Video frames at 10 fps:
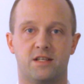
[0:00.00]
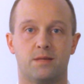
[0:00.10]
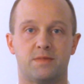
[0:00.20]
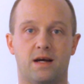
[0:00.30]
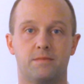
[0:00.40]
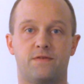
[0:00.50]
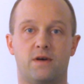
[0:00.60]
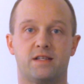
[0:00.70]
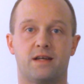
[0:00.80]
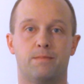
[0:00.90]
Sometimes, for
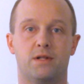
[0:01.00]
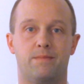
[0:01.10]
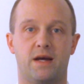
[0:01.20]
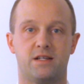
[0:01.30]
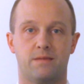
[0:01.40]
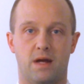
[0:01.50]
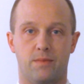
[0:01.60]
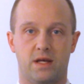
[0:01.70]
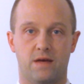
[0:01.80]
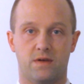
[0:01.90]
example, a patient may
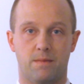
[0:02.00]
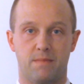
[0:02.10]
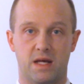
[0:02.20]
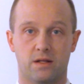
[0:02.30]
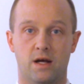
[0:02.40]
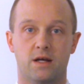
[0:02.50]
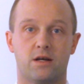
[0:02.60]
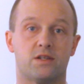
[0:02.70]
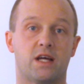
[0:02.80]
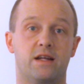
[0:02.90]
be given a meal
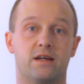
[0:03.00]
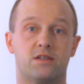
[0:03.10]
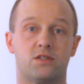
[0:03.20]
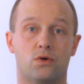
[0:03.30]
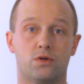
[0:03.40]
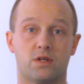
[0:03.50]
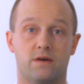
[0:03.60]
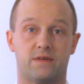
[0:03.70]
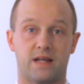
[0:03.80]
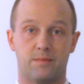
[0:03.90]
containing a source
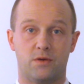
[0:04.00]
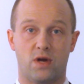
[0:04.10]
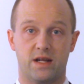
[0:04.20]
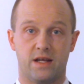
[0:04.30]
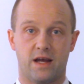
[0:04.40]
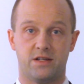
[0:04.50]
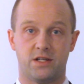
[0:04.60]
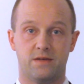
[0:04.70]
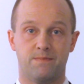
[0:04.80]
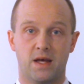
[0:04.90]
of gamma
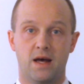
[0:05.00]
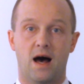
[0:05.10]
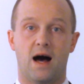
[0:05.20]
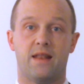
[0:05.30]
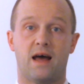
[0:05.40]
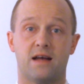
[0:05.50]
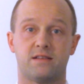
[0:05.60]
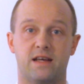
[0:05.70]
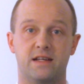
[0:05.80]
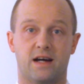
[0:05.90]
radiation, and
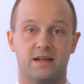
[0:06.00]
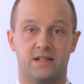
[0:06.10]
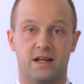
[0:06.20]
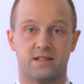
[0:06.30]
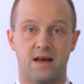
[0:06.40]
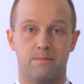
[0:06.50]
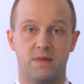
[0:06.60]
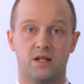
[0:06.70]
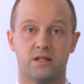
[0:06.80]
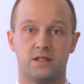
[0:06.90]
as they digest that
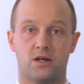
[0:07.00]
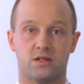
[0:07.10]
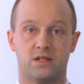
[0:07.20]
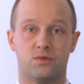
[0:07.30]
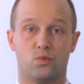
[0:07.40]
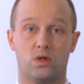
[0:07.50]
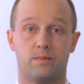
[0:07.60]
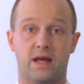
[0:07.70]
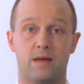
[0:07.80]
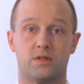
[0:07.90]
meal, the doctors will
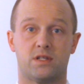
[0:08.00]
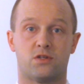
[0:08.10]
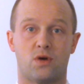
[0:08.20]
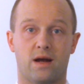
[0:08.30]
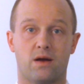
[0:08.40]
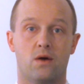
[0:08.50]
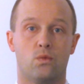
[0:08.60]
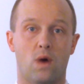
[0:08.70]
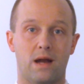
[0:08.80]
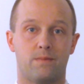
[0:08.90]
be able to track
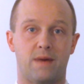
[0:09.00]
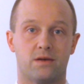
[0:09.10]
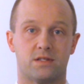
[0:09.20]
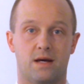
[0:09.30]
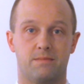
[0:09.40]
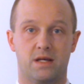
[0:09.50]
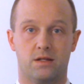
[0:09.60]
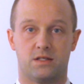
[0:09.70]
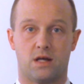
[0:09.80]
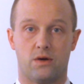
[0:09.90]
whereabouts that
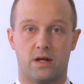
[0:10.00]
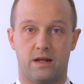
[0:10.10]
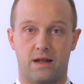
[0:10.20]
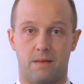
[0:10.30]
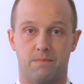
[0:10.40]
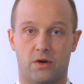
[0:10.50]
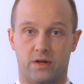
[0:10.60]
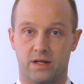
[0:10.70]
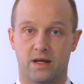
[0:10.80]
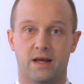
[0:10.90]
meal is going in their
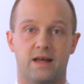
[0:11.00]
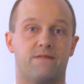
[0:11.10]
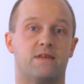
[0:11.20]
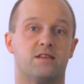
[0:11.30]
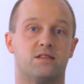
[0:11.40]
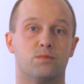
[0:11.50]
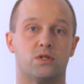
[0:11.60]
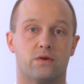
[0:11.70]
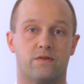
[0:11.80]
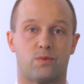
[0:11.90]
body, if there's some
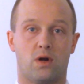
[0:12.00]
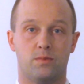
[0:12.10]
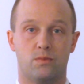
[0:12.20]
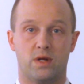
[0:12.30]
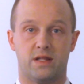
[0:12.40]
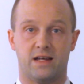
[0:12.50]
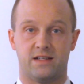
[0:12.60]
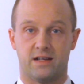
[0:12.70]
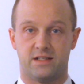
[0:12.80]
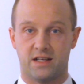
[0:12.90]
sort of problem with their
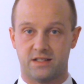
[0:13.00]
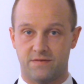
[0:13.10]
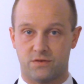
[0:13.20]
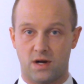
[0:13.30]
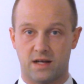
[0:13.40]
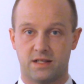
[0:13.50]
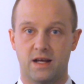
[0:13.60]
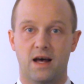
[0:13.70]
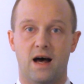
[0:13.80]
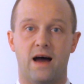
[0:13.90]
digestive tract,
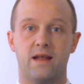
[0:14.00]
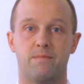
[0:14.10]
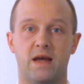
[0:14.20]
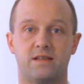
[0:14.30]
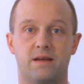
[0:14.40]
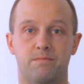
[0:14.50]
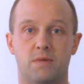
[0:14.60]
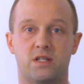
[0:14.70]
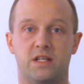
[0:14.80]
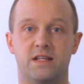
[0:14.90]
and it makes it
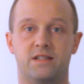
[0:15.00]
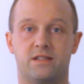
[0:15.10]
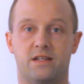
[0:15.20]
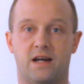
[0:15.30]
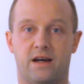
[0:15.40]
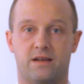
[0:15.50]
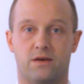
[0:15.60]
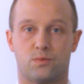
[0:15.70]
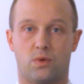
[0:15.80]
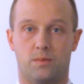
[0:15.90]
much easier to
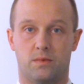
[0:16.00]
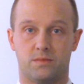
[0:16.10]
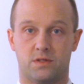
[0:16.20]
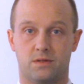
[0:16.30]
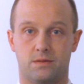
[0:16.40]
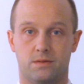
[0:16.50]
diagnose problems.